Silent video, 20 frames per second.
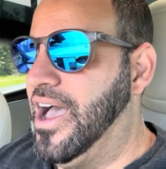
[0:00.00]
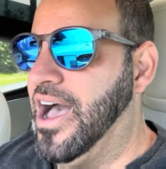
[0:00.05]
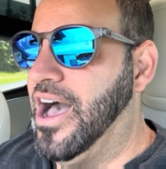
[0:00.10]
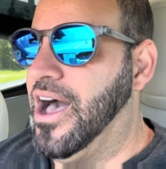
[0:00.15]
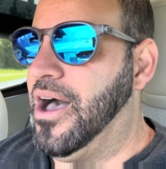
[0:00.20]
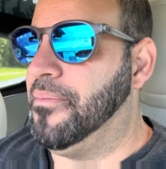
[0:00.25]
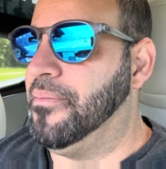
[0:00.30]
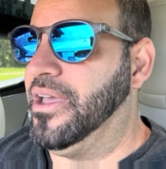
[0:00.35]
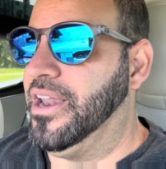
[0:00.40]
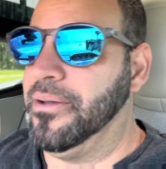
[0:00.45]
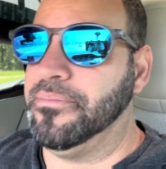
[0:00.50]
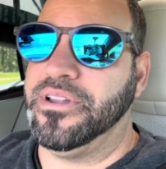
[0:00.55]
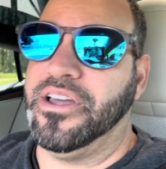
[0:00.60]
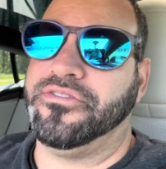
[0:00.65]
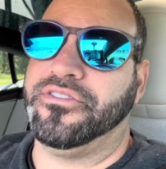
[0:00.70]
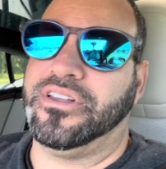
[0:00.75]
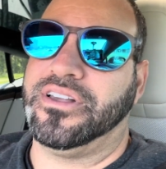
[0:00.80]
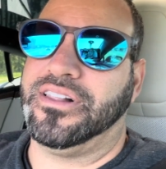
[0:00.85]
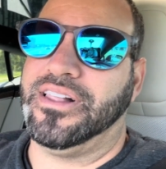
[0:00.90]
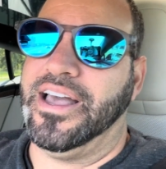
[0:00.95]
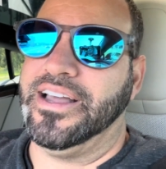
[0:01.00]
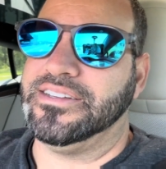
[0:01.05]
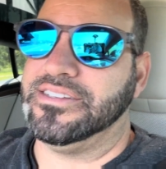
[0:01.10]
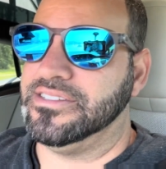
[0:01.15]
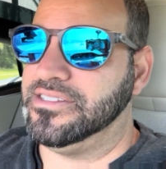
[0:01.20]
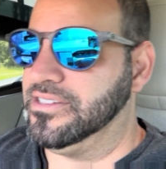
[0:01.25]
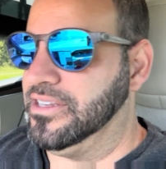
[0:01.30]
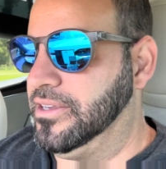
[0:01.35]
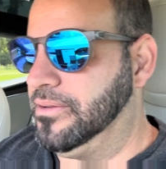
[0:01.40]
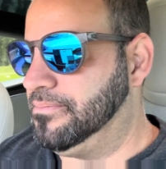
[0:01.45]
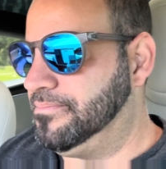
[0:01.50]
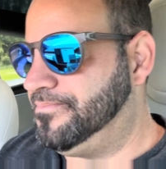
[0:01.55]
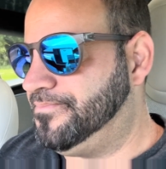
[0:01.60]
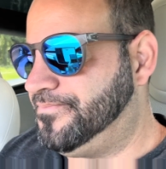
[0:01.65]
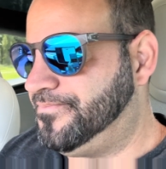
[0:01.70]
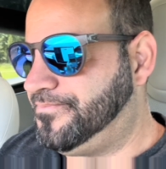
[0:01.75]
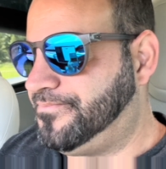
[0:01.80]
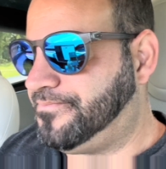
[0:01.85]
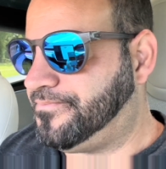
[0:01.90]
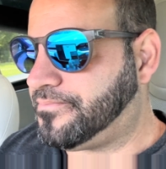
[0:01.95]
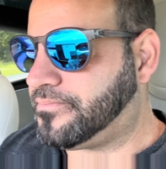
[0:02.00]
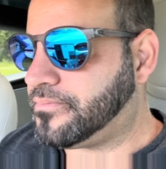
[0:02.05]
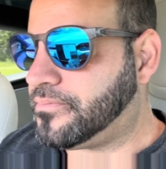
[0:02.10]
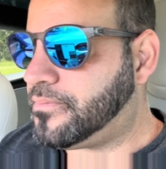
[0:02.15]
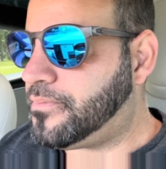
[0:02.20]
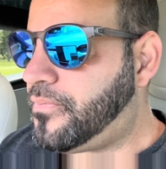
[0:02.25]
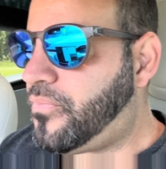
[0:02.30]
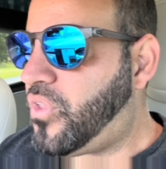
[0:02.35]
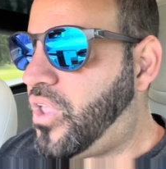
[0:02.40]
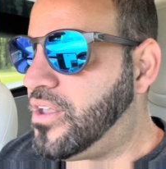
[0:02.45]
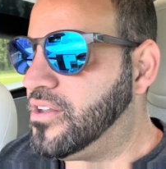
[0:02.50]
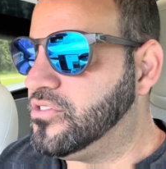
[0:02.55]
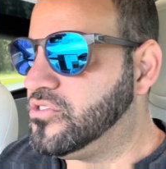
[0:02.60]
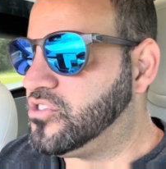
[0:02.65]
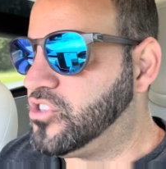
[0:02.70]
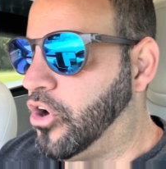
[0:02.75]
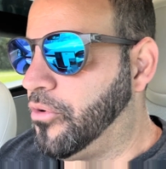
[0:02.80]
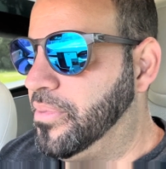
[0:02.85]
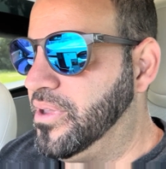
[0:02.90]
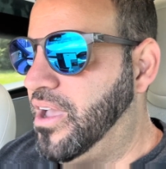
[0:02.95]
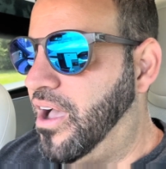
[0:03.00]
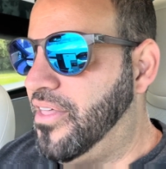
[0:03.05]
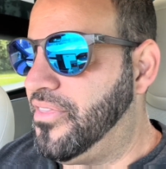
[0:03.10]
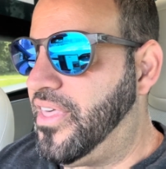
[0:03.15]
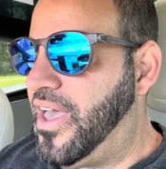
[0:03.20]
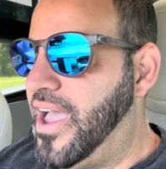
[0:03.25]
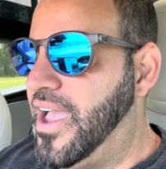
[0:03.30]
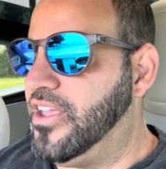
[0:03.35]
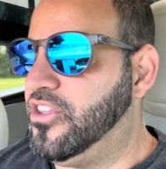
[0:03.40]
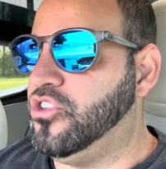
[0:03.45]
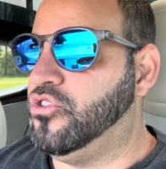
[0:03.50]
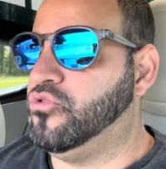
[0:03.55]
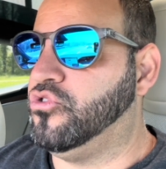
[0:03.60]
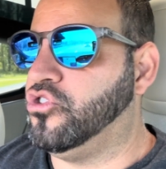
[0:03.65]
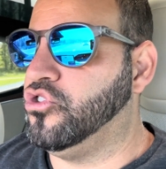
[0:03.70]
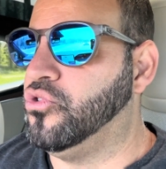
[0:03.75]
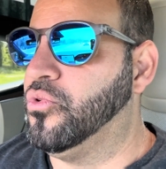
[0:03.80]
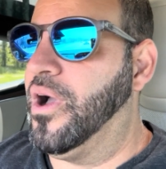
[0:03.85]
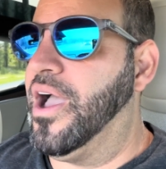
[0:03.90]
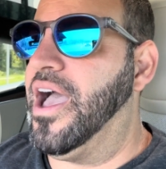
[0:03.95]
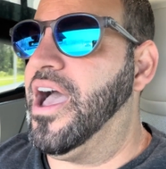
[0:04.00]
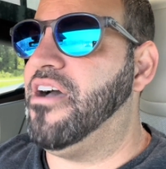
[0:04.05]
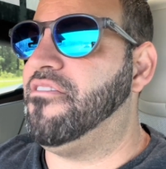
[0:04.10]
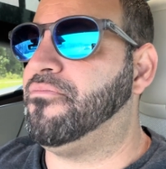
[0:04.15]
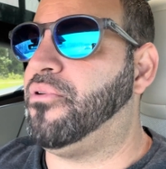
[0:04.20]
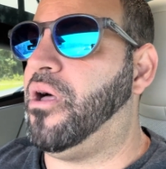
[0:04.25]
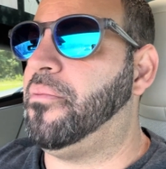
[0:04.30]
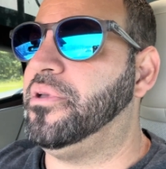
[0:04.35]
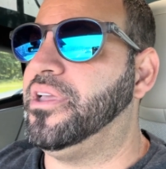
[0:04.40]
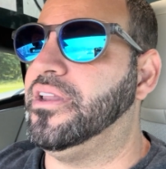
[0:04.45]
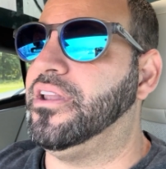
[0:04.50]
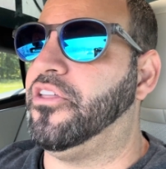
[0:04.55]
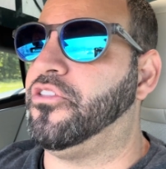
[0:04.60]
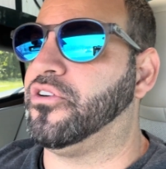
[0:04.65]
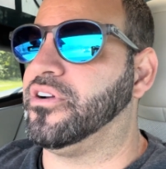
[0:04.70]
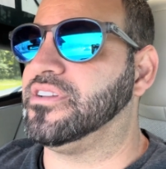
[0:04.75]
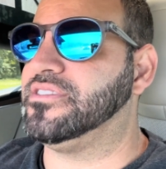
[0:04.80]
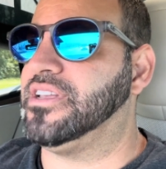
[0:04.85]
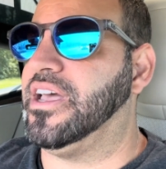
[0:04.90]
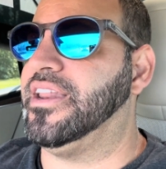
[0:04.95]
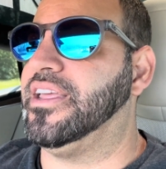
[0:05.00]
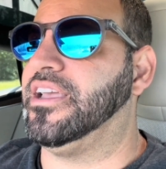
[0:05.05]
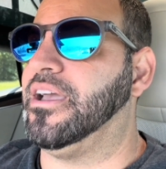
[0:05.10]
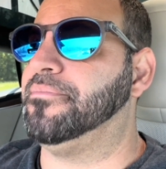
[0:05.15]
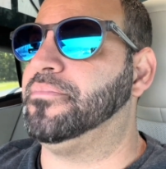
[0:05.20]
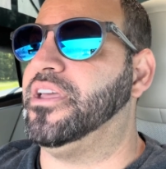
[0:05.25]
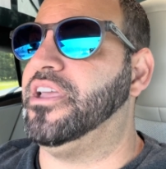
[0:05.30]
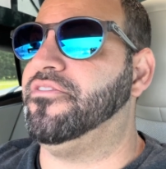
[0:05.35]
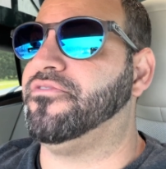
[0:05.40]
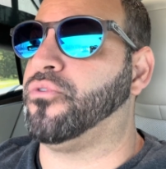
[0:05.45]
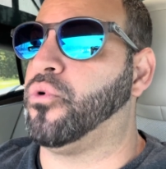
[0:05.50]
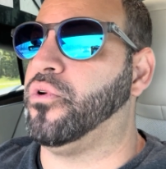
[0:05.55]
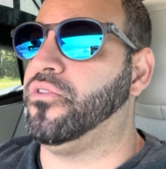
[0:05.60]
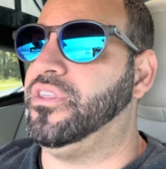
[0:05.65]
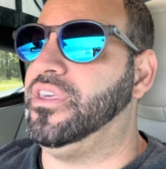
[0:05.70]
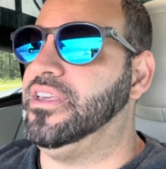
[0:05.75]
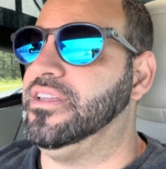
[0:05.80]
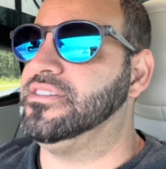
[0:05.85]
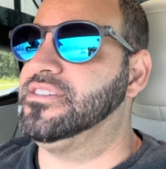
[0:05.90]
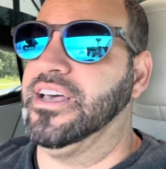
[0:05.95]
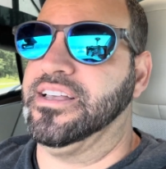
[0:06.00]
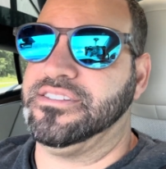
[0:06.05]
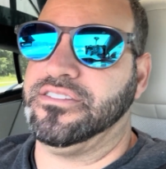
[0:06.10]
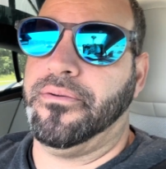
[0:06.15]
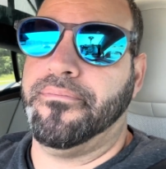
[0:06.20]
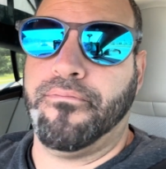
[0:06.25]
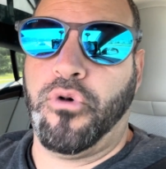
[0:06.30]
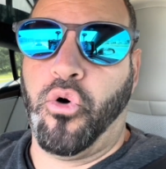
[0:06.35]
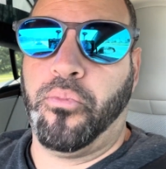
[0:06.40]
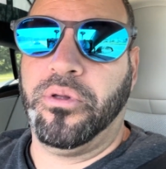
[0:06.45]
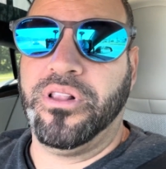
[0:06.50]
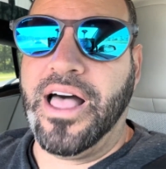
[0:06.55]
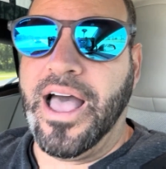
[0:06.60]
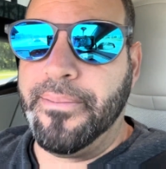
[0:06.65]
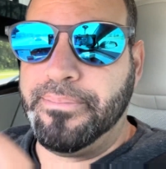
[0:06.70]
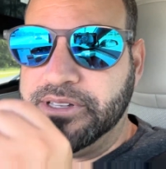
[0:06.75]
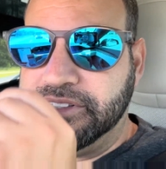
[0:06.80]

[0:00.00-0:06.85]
um, and I'm definitely glad to see. So beyond that, you do have probably another exciting update for the Tesla mobile app